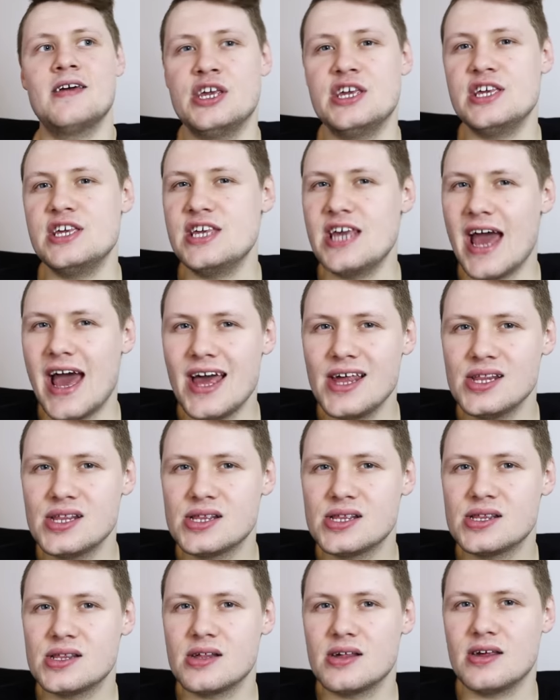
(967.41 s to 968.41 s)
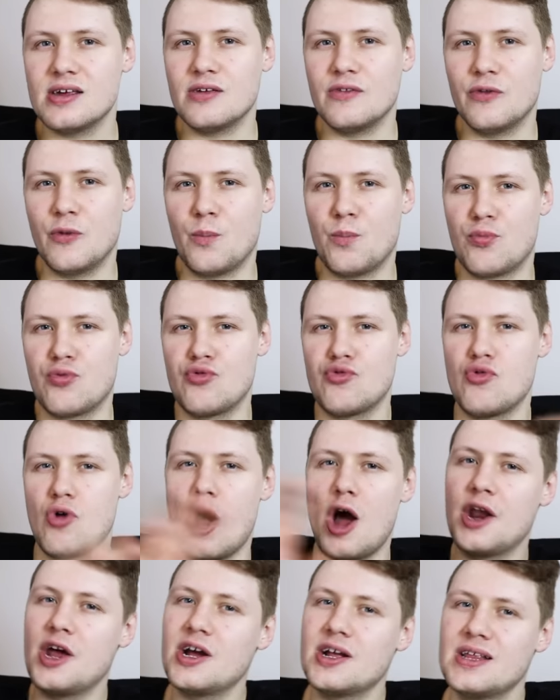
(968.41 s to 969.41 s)
Yes. The
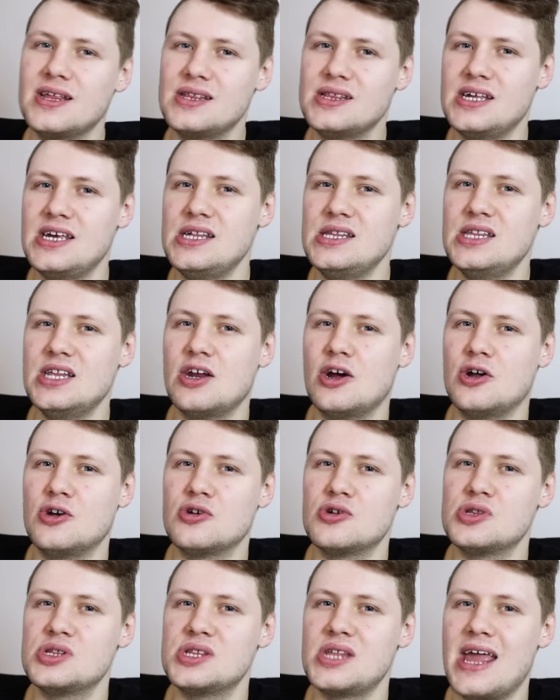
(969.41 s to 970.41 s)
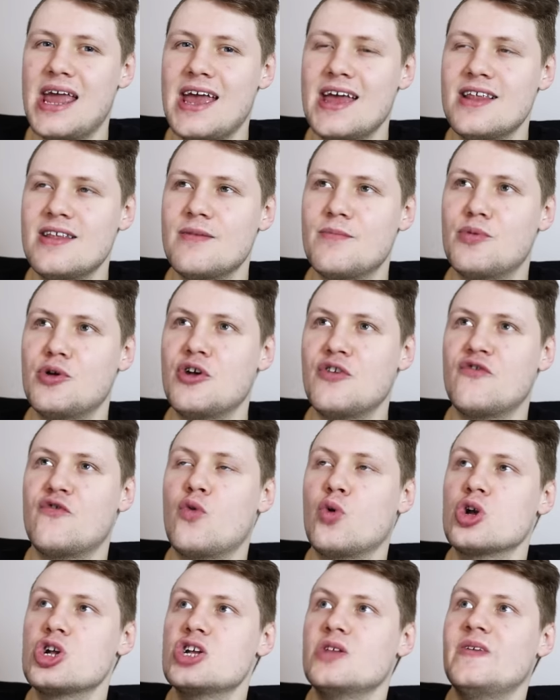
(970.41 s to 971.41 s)
product is easy to understand, but
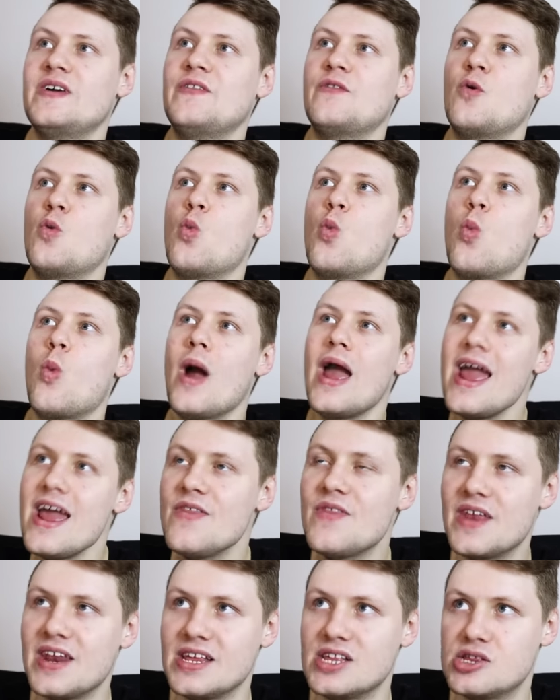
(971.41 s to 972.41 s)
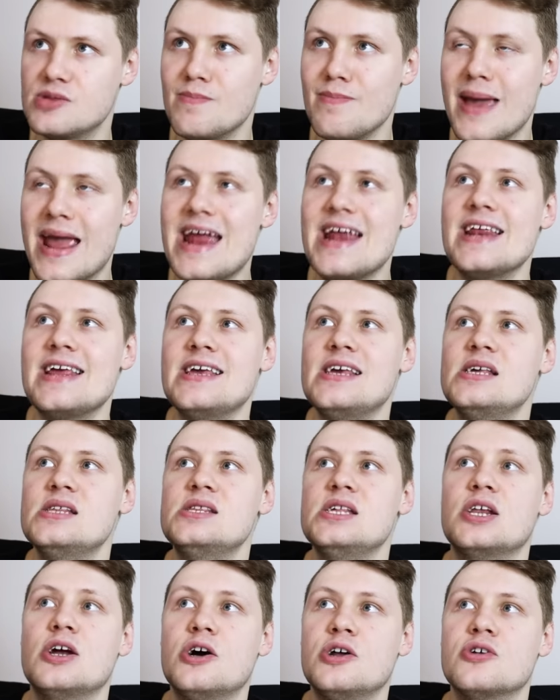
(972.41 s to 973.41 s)
unfortunately the way that it's made
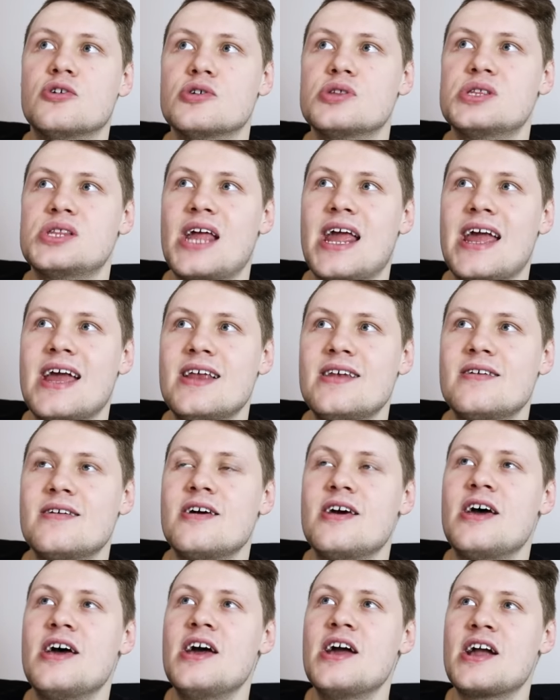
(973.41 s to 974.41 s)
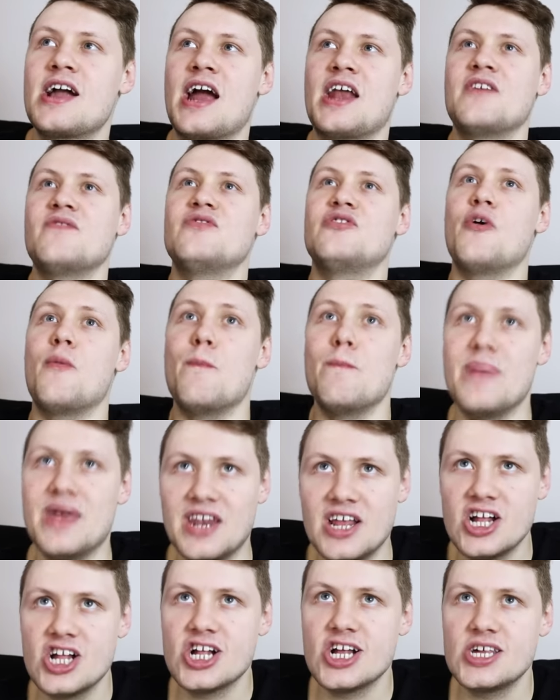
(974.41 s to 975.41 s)
easy to understand kind of
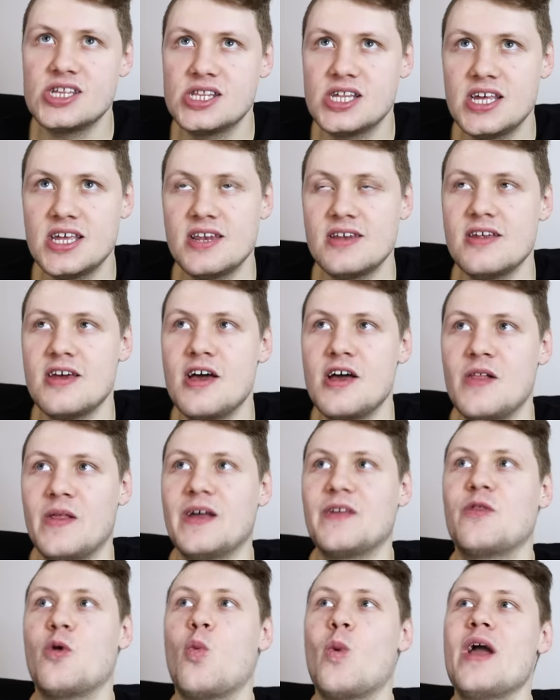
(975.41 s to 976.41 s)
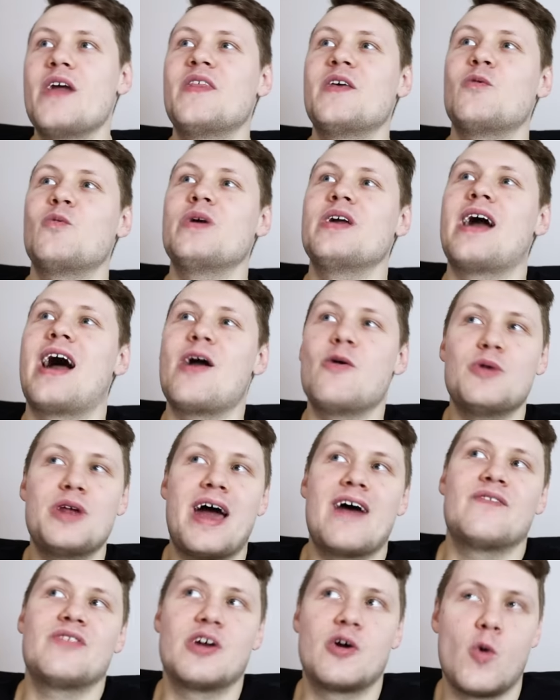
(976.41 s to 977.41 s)
diminishes it. Like the way that we, I would
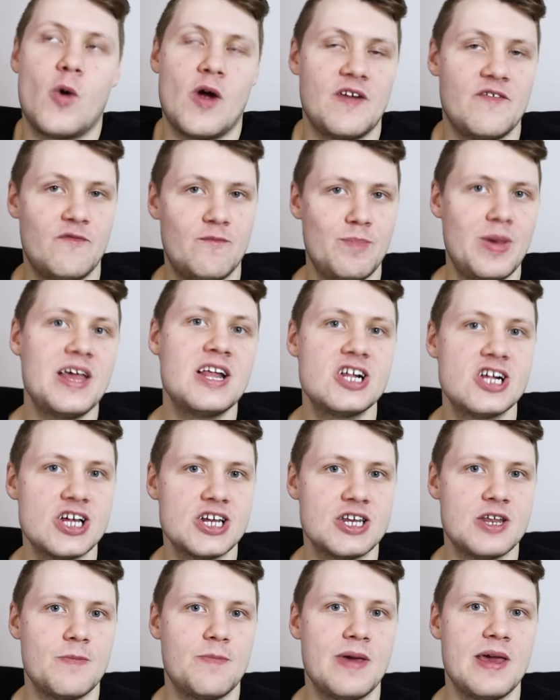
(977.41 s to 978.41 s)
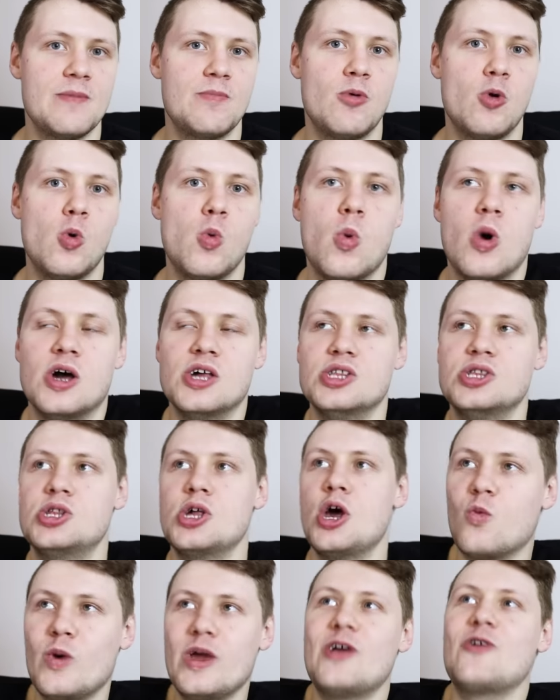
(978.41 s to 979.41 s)
have to kind of pitch it to people
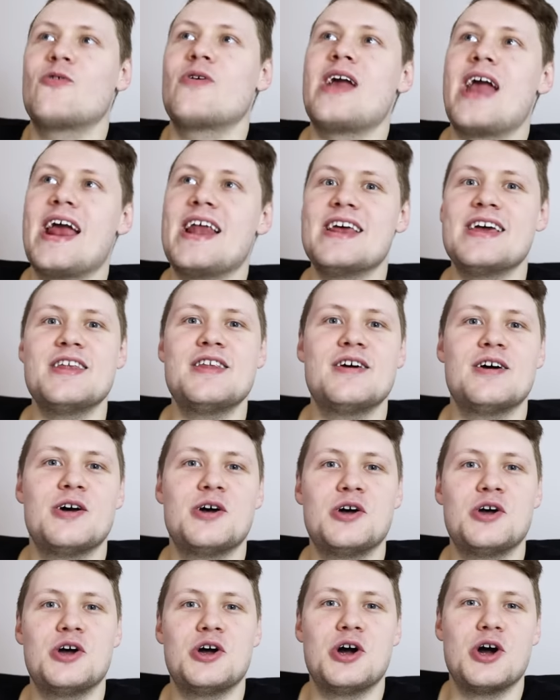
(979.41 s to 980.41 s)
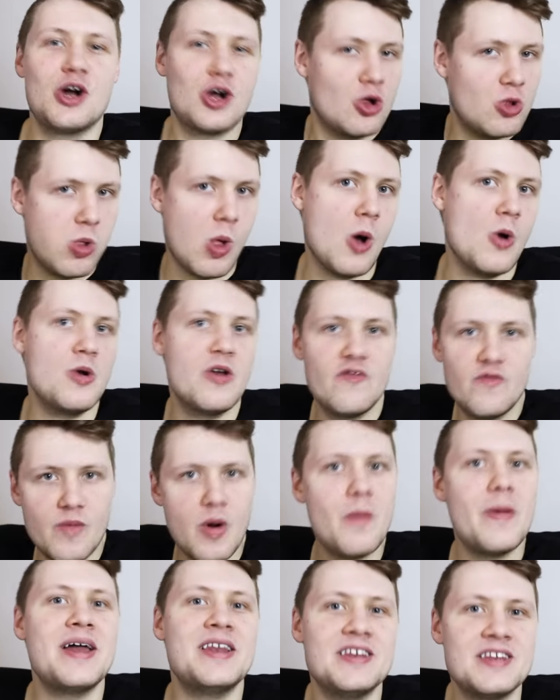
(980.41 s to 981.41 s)
was, we created a clone of
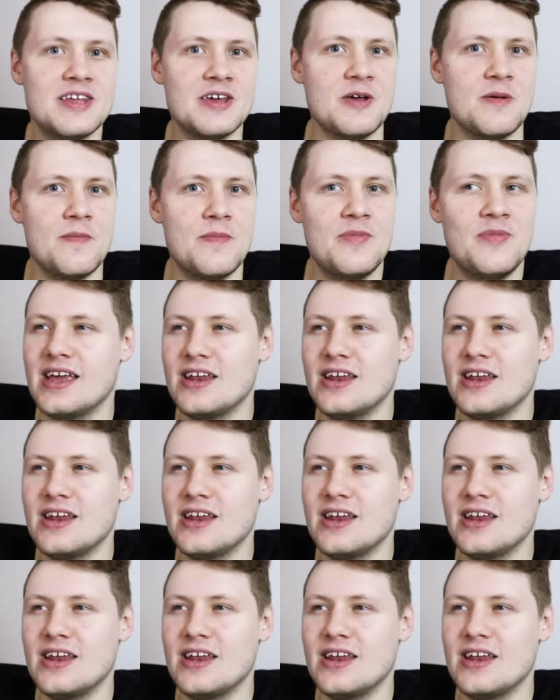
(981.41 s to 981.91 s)
Momentum.